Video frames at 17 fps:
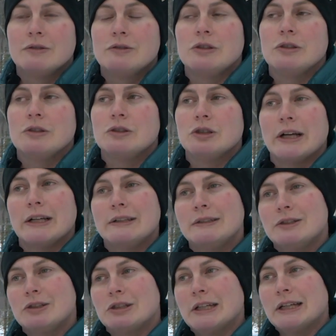to
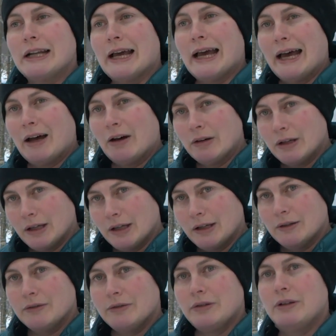transitioning out
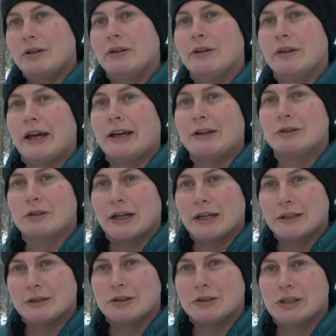of that
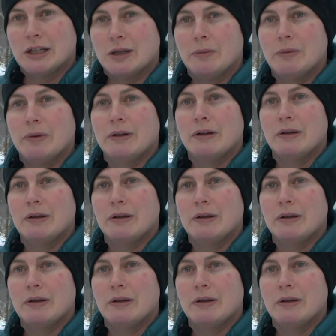directorship,